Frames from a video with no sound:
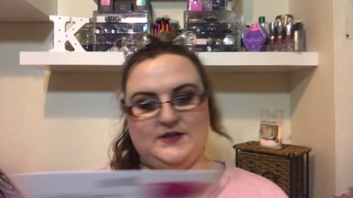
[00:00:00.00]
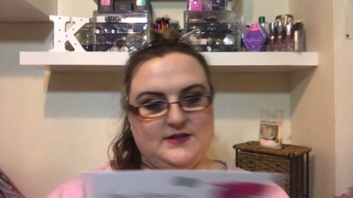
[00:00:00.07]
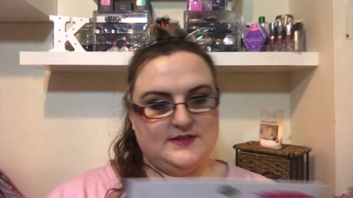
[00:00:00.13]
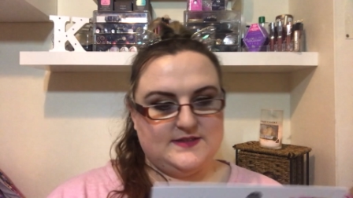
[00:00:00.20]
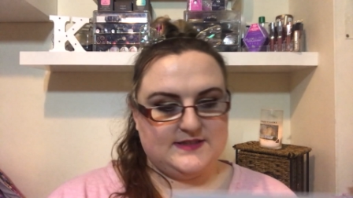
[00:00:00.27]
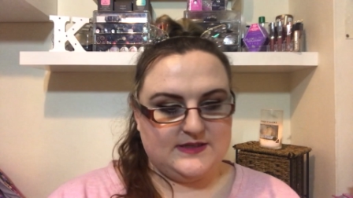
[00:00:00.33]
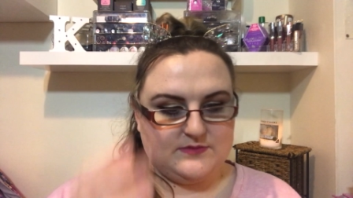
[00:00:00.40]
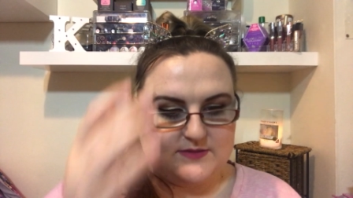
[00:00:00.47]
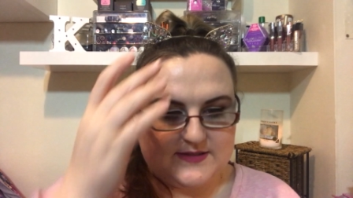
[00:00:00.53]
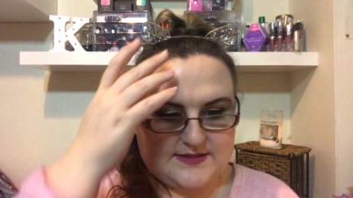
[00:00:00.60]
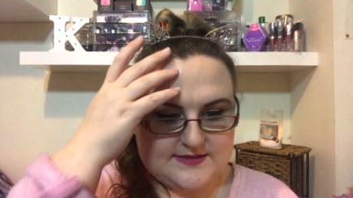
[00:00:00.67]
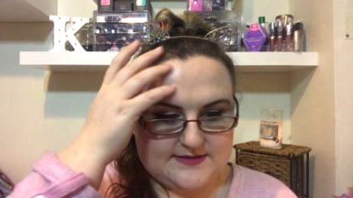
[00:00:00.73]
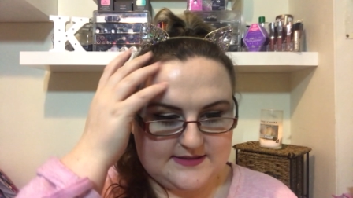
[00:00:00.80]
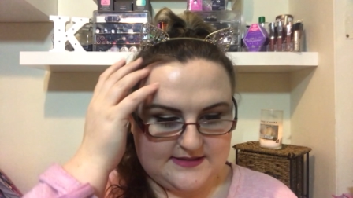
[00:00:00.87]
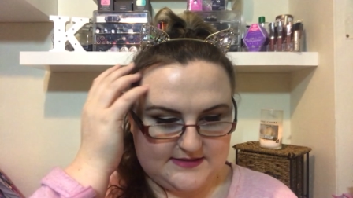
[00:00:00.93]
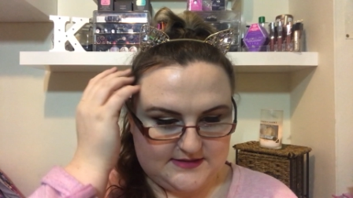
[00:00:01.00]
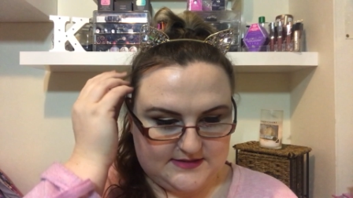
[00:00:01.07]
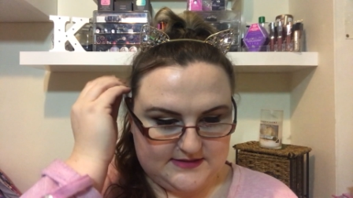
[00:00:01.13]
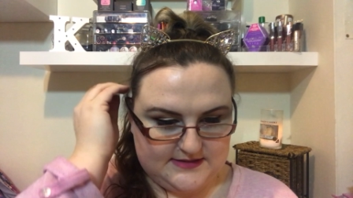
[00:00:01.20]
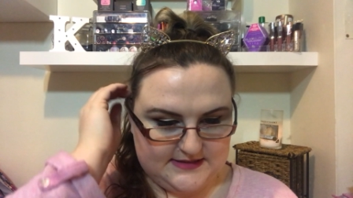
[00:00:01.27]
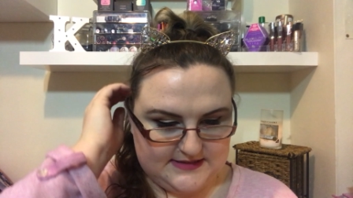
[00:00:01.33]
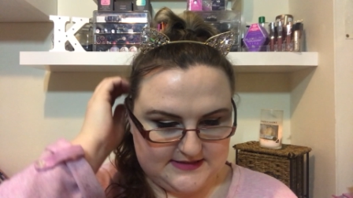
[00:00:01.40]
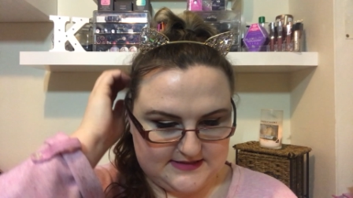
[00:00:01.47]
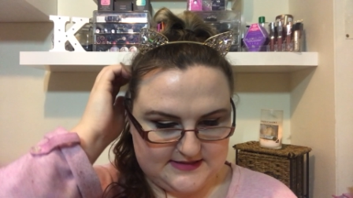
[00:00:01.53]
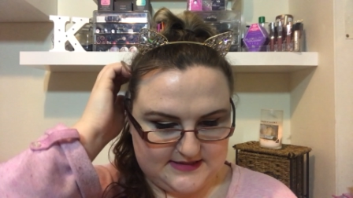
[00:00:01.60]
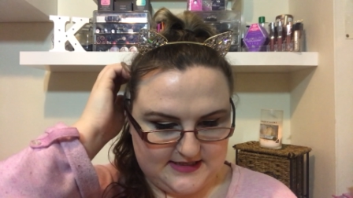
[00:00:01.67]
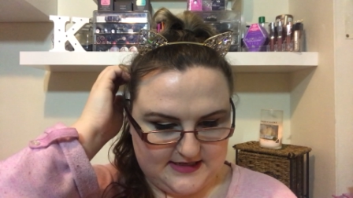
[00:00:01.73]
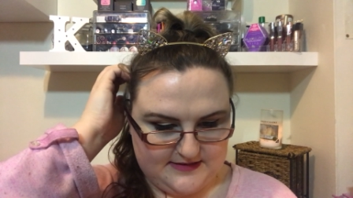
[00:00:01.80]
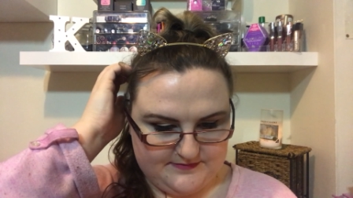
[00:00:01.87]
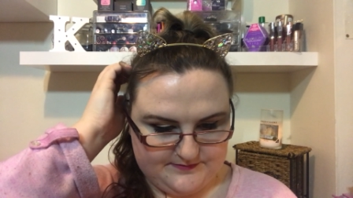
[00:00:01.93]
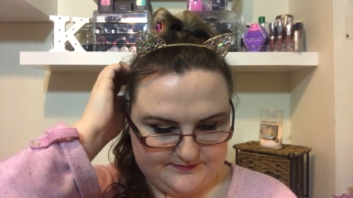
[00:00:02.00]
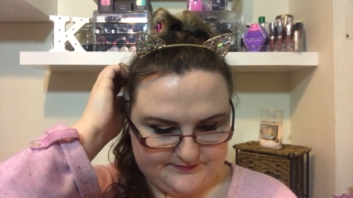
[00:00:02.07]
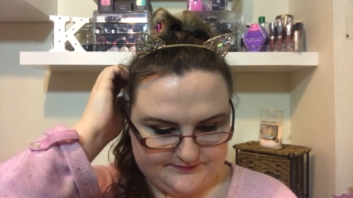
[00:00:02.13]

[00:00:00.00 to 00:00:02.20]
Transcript: gonna see what it says. Let's see.